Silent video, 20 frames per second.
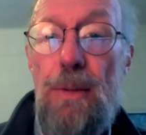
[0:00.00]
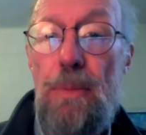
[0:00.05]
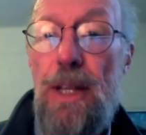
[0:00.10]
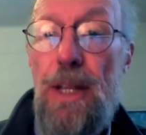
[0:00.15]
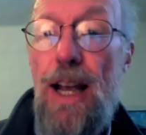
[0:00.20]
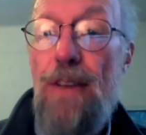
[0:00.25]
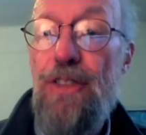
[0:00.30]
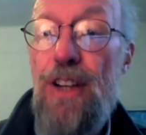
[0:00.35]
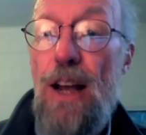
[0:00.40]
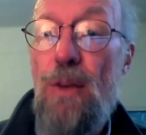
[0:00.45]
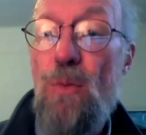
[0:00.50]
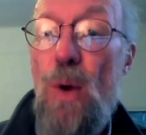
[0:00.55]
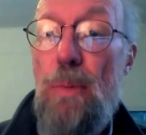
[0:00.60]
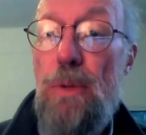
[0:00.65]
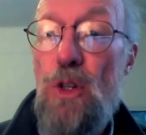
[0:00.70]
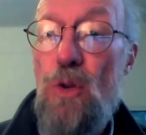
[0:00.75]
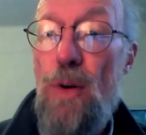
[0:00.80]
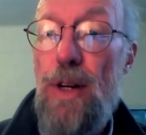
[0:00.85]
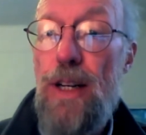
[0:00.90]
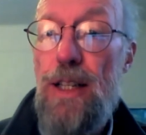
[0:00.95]
some of the Afghan
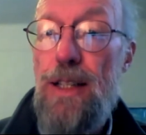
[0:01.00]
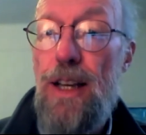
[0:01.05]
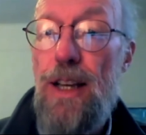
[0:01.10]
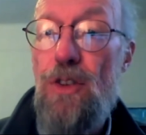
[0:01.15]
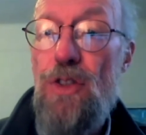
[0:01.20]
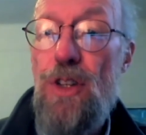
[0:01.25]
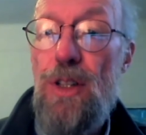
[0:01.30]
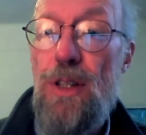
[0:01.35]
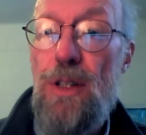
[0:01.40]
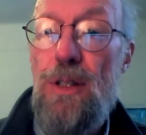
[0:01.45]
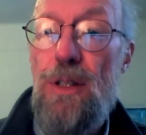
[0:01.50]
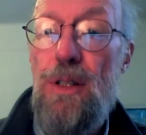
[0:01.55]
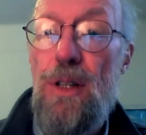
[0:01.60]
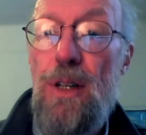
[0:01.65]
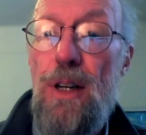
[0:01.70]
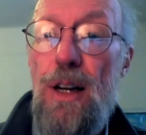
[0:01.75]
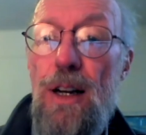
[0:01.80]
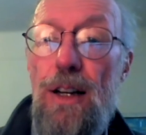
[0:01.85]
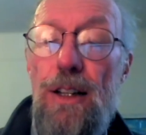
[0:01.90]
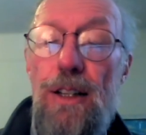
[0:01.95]
women's
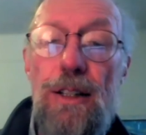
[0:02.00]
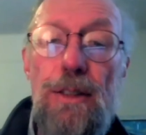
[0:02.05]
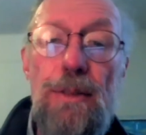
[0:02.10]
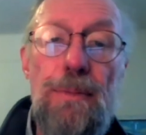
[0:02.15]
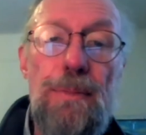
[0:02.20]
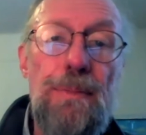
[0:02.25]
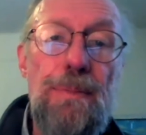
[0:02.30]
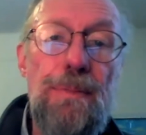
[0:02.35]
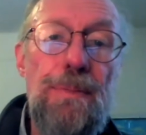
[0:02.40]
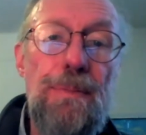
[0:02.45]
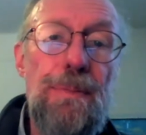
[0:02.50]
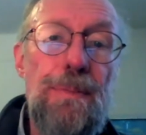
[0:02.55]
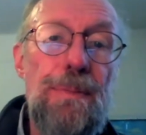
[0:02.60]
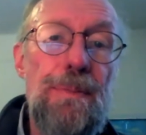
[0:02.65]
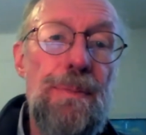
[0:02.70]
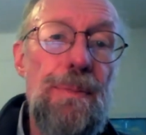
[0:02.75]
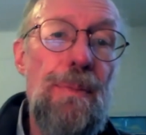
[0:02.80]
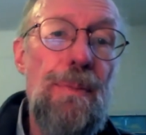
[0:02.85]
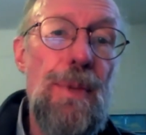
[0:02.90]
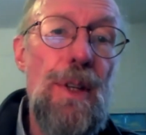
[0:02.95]
organizations
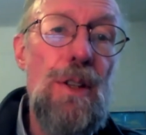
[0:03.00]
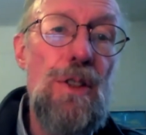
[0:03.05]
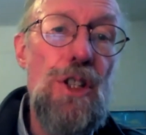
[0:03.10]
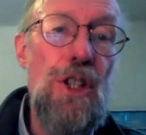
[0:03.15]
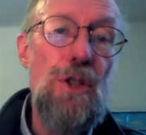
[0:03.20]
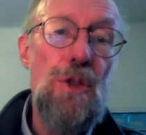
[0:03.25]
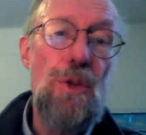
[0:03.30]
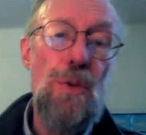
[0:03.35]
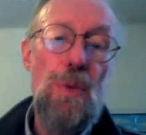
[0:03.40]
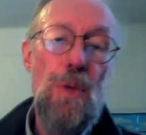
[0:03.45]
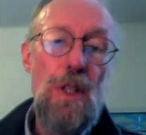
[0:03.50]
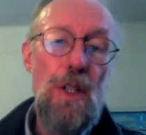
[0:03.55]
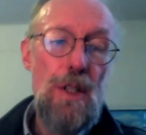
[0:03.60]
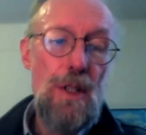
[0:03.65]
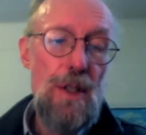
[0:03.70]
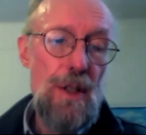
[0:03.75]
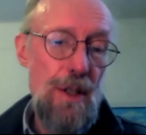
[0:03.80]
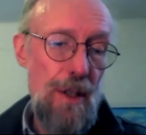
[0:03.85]
to